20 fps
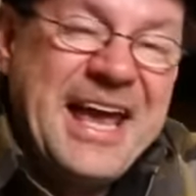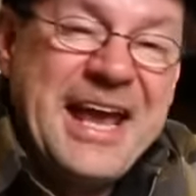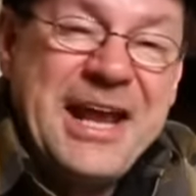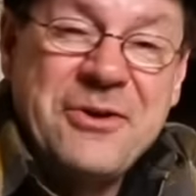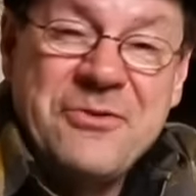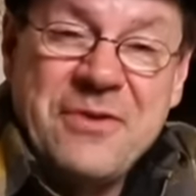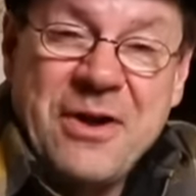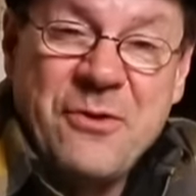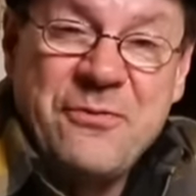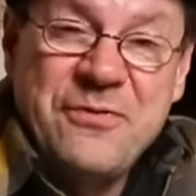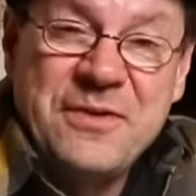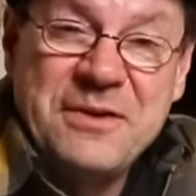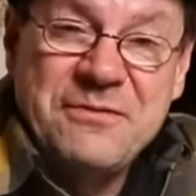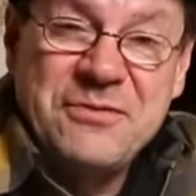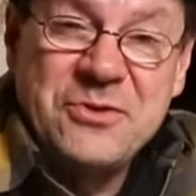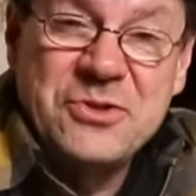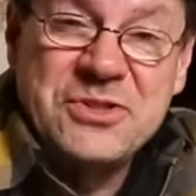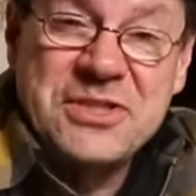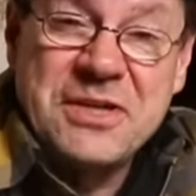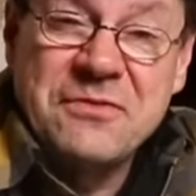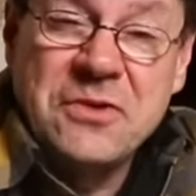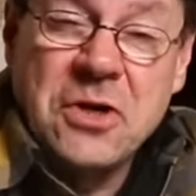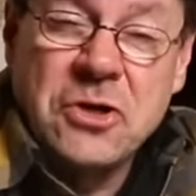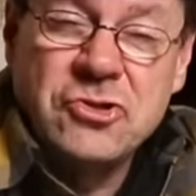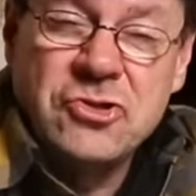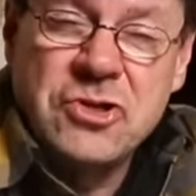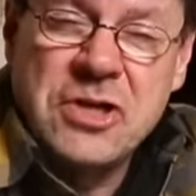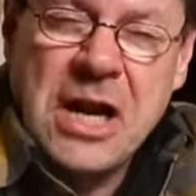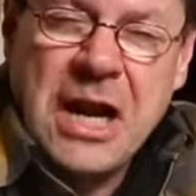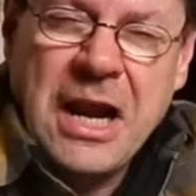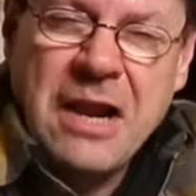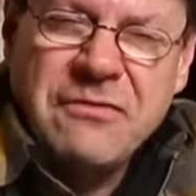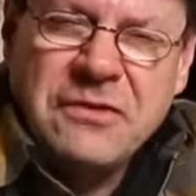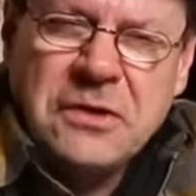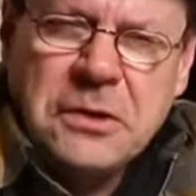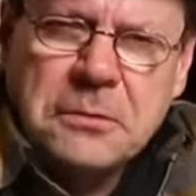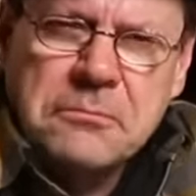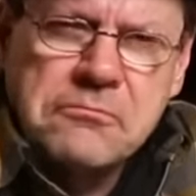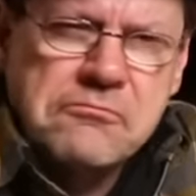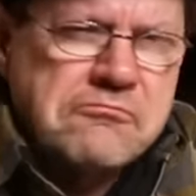in Ralfy Review
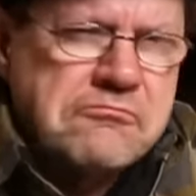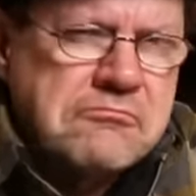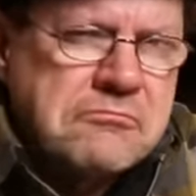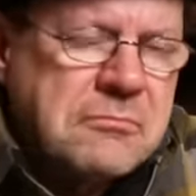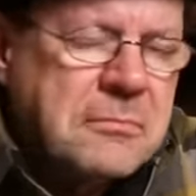711.